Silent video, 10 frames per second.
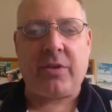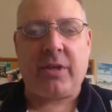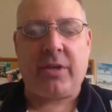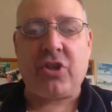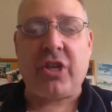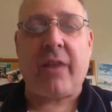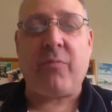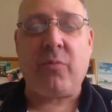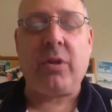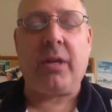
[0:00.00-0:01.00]
is
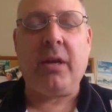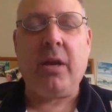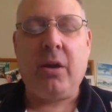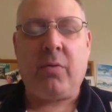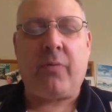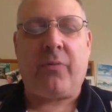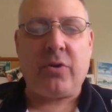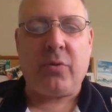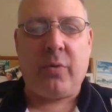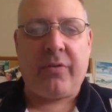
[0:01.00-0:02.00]
generally
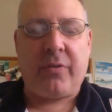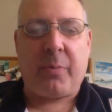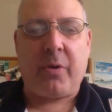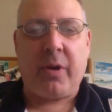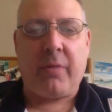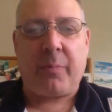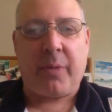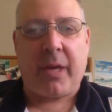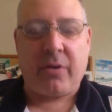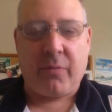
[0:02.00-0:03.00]
referred to as the period
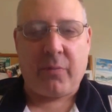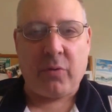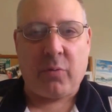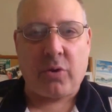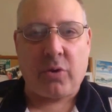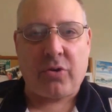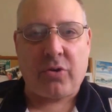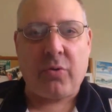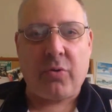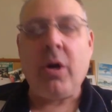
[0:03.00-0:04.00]
from the end of World War
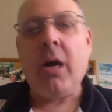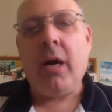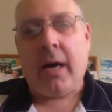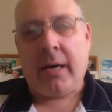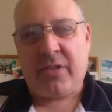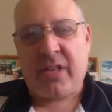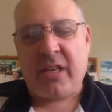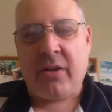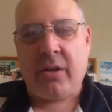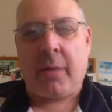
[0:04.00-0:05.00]
II
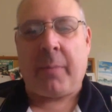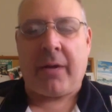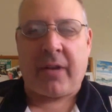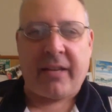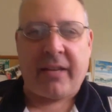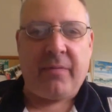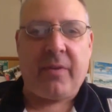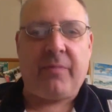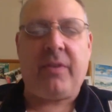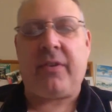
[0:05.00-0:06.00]
until about
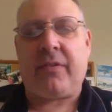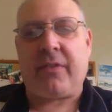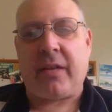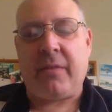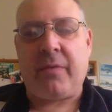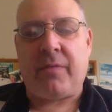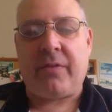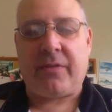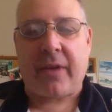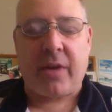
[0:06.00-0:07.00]
1956,
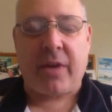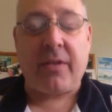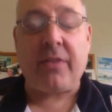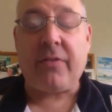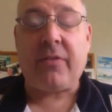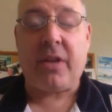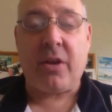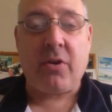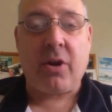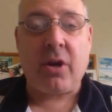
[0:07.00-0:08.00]
1957, and this is the
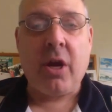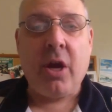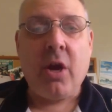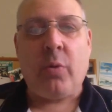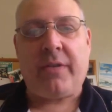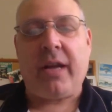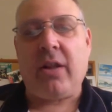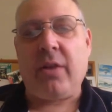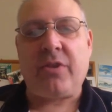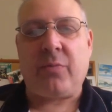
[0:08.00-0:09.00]
era when
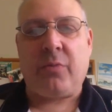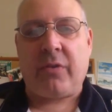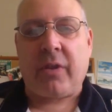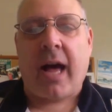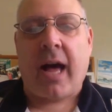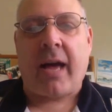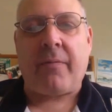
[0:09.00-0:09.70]
television was live.